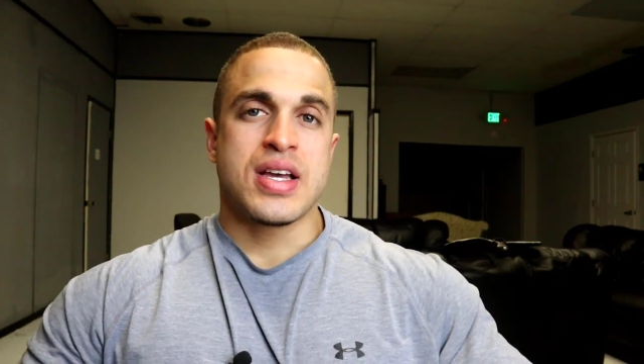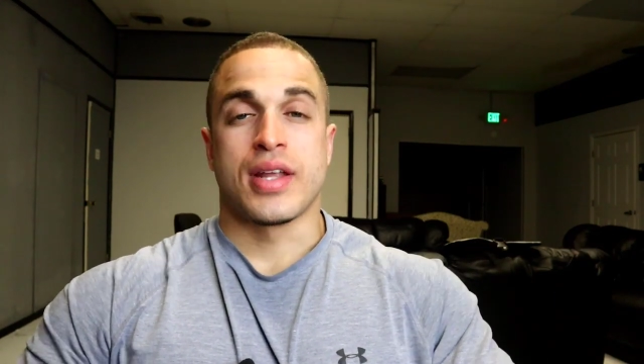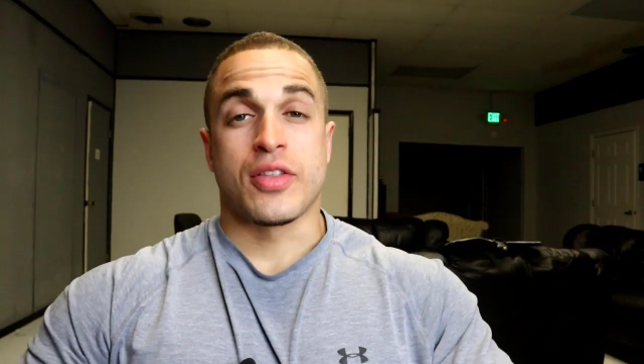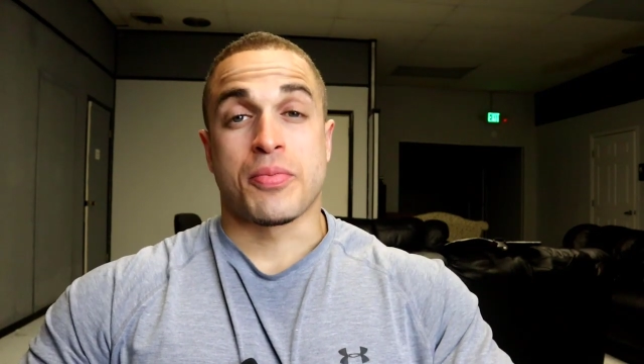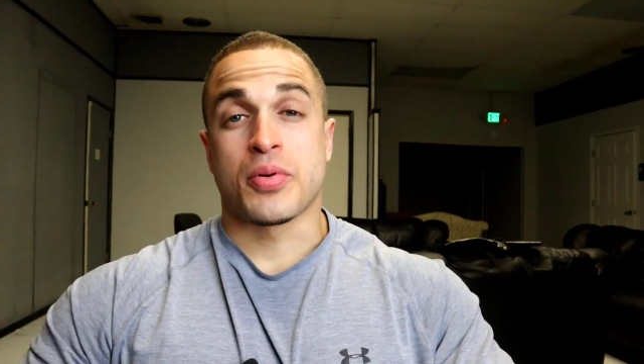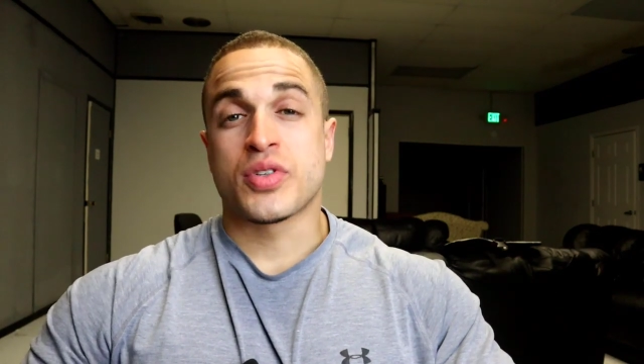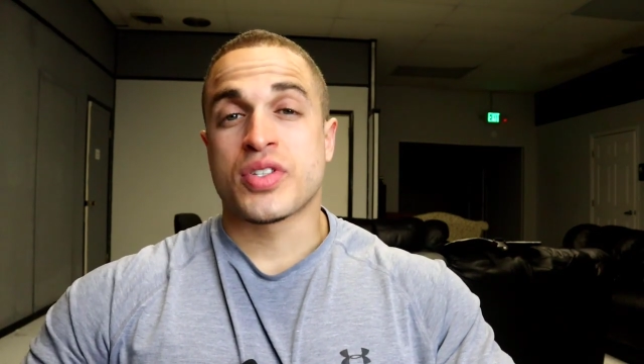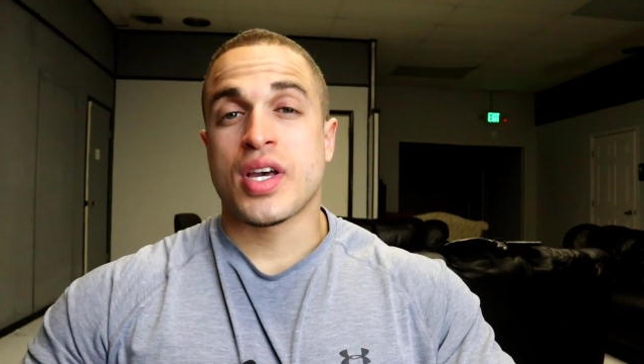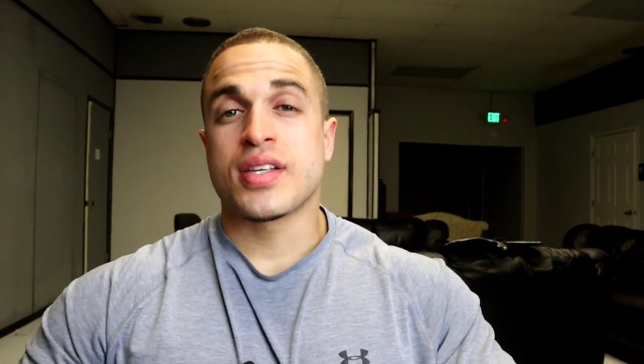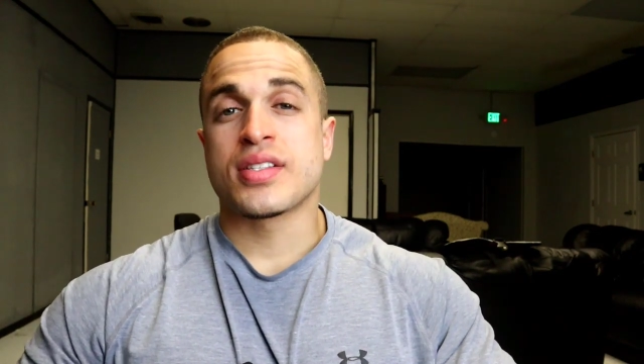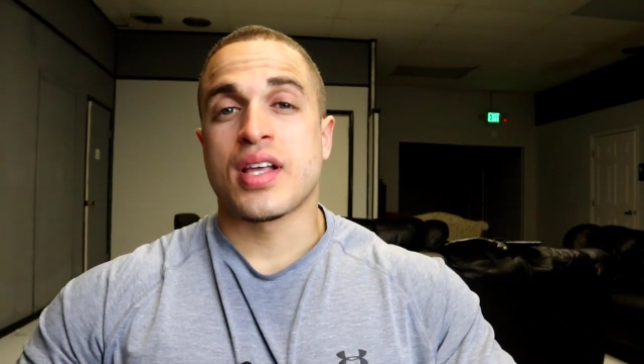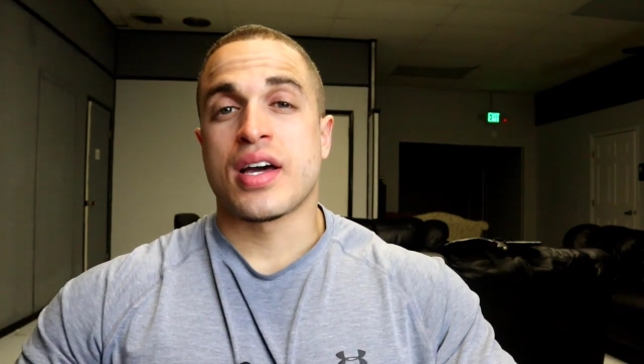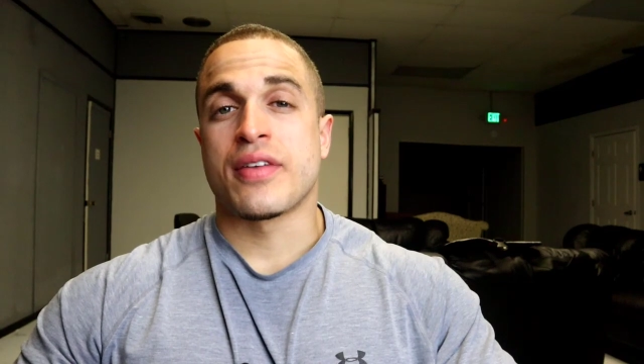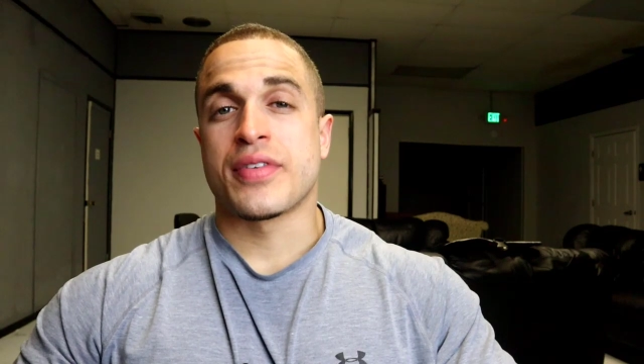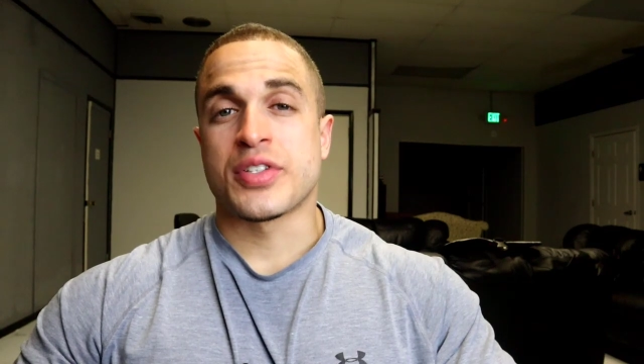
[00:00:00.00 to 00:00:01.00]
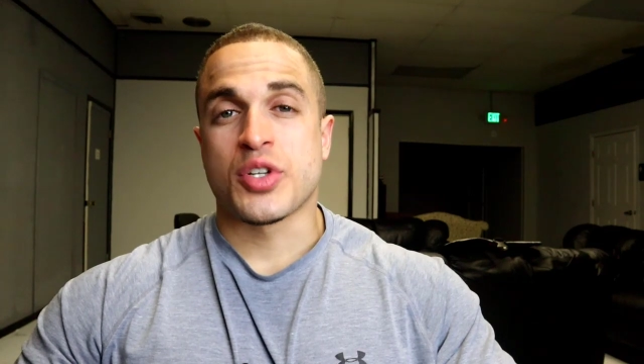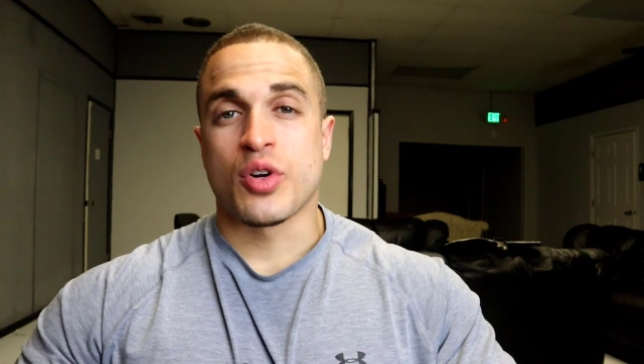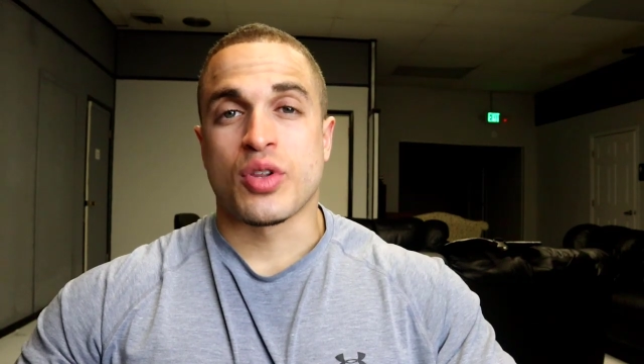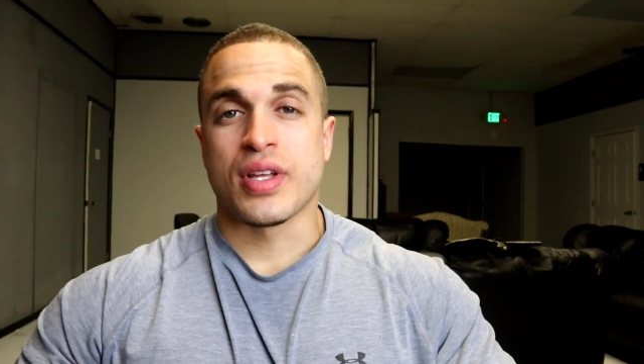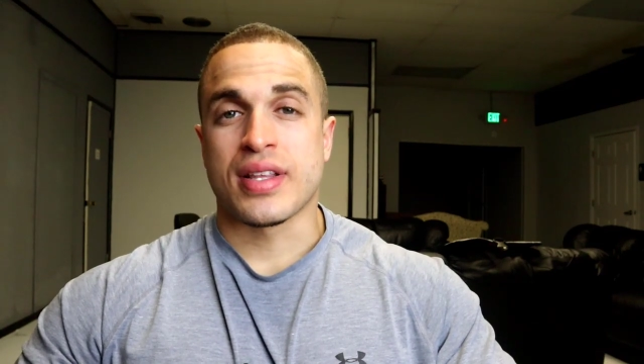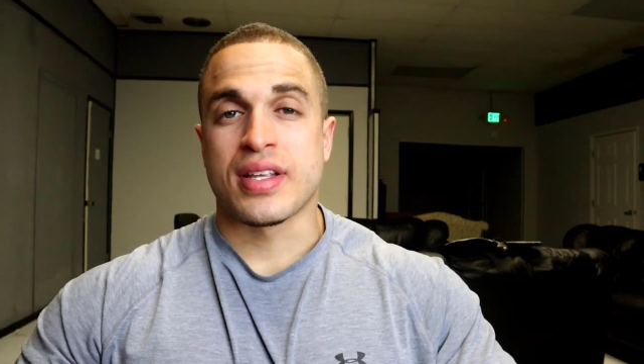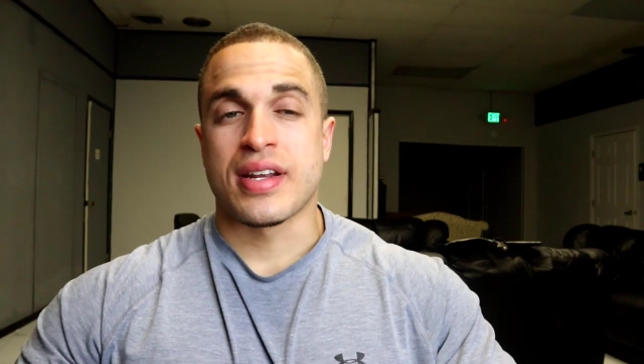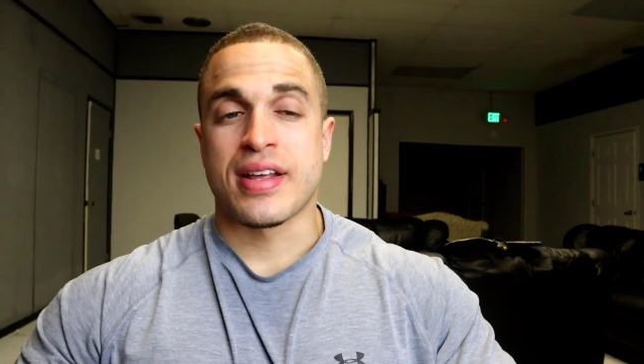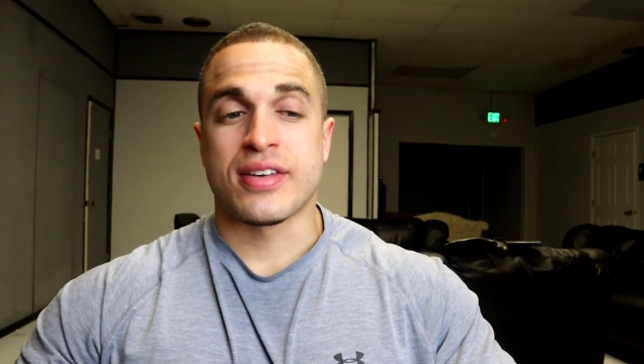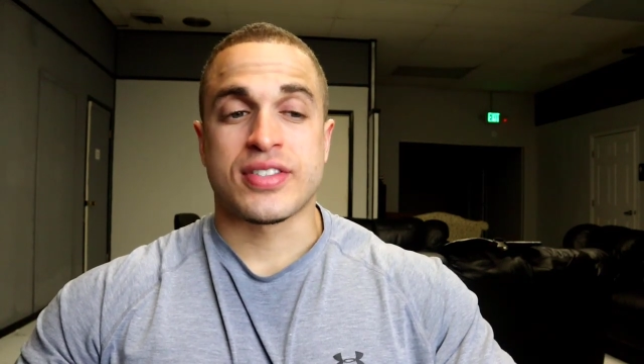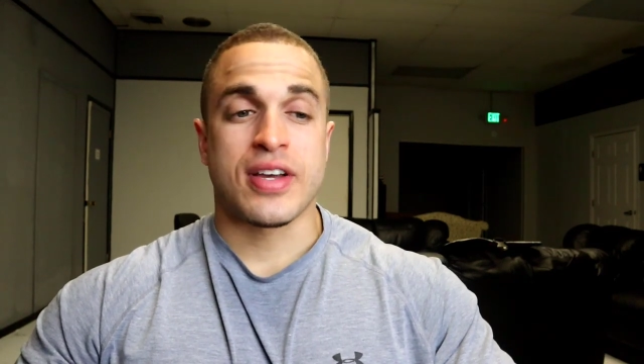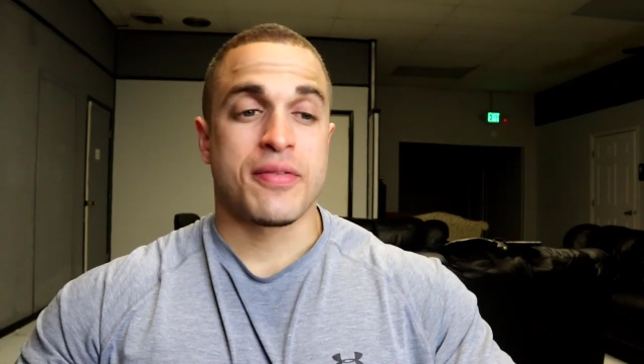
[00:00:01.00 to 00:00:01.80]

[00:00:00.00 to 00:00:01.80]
Now, the Precice line of internal lengthening nails